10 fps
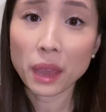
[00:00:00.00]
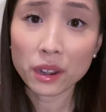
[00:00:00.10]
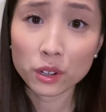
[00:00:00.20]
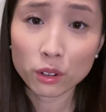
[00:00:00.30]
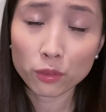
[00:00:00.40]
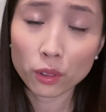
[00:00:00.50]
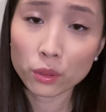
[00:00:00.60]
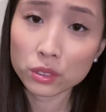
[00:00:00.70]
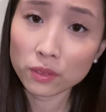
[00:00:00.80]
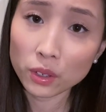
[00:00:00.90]
I don't know, for
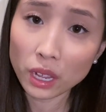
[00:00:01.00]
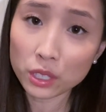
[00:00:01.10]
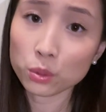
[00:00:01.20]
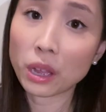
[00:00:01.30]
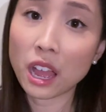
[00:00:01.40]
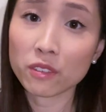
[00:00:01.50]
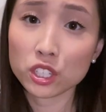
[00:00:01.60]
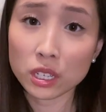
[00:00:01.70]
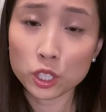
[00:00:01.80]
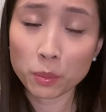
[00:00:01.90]
those of you guys who have a
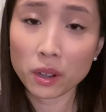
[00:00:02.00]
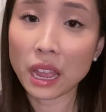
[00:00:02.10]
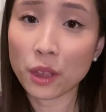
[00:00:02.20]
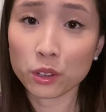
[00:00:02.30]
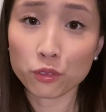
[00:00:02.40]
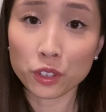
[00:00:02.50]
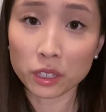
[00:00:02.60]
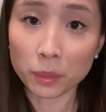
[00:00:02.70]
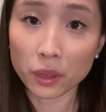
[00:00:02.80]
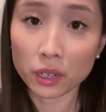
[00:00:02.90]
touch bar, how do you feel
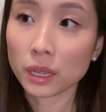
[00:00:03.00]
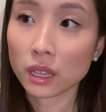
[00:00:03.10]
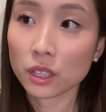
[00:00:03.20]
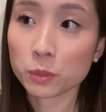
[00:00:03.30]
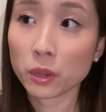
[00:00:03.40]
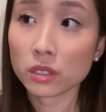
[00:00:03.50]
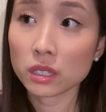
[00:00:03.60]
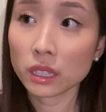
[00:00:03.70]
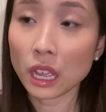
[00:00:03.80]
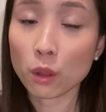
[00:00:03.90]
about it? Because
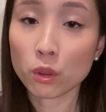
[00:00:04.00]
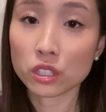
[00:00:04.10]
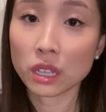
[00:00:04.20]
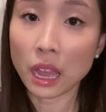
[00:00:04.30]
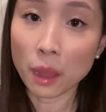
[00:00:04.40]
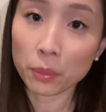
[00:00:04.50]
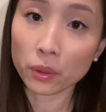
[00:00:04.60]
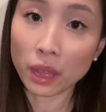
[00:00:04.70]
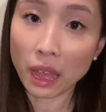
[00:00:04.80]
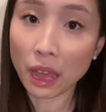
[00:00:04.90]
personally, I wish that
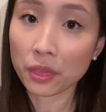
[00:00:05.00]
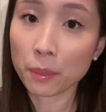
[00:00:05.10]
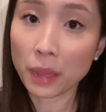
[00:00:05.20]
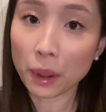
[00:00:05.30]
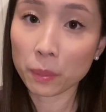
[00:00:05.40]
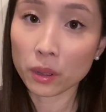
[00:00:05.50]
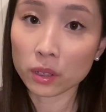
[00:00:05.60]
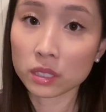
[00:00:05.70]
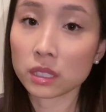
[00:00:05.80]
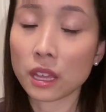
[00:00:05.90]
Apple had the
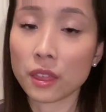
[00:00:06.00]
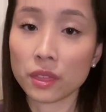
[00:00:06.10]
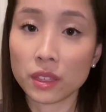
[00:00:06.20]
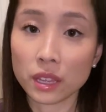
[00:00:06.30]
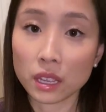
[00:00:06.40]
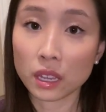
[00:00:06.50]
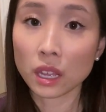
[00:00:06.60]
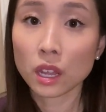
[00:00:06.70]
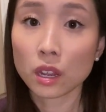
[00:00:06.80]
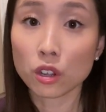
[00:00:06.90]
MacBooks in the
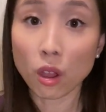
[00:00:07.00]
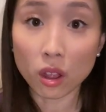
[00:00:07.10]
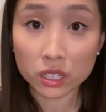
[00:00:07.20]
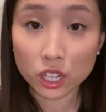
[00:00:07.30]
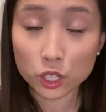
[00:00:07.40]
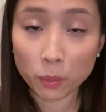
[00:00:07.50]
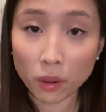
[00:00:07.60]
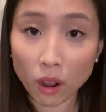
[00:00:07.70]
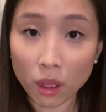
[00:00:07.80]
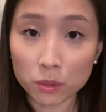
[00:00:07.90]
non-touch
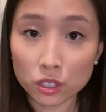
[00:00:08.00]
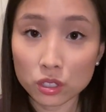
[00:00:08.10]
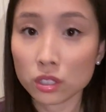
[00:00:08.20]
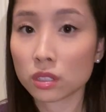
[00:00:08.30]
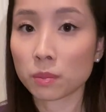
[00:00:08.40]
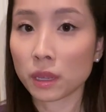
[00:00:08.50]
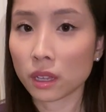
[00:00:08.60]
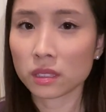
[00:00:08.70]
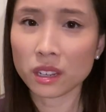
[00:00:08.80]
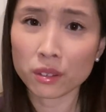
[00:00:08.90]
bar options,
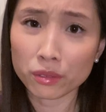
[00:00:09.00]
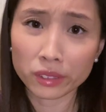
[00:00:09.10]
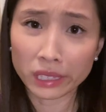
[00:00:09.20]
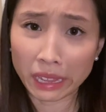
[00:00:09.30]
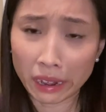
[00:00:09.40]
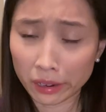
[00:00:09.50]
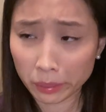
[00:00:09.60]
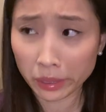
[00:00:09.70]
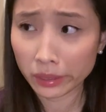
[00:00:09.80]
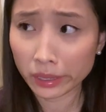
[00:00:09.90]
because I don't really care
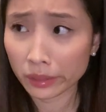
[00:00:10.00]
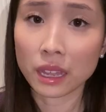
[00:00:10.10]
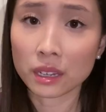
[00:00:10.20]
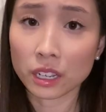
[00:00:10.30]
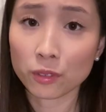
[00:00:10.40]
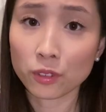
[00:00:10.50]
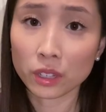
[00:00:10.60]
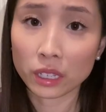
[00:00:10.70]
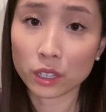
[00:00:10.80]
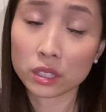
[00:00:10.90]
about it and I feel
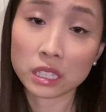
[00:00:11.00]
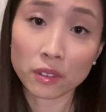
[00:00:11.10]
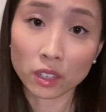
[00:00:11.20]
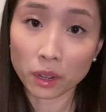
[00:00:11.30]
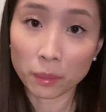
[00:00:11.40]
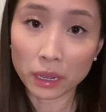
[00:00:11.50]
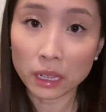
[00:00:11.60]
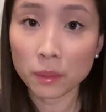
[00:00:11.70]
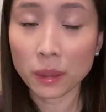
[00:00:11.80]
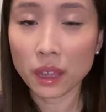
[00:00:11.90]
like I could save a lot of
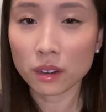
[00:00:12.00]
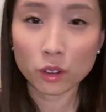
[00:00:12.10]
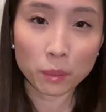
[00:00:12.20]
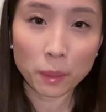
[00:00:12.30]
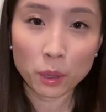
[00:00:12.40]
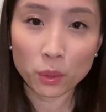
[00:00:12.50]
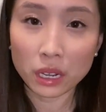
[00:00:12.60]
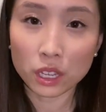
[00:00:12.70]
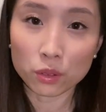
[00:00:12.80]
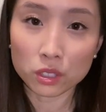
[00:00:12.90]
money. But I don't know, maybe when
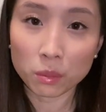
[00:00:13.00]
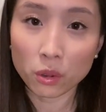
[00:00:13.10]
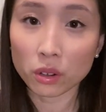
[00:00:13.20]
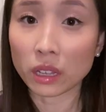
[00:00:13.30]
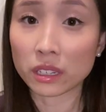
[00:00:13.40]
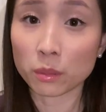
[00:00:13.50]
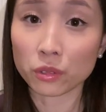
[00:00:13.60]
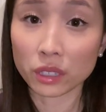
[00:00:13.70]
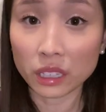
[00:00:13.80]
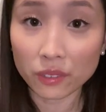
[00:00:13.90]
I use it more, I'll end up
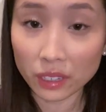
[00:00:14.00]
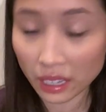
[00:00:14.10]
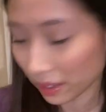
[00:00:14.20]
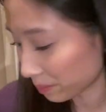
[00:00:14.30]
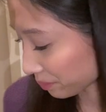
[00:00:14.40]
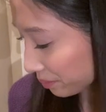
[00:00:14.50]
really loving it.